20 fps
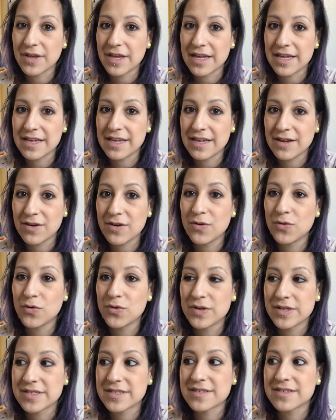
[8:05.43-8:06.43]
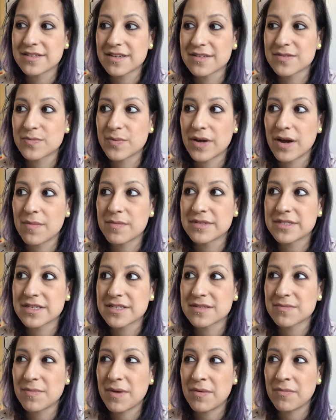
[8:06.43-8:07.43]
It always does become a
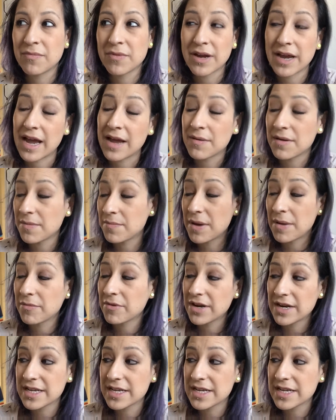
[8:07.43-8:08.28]
distant memory,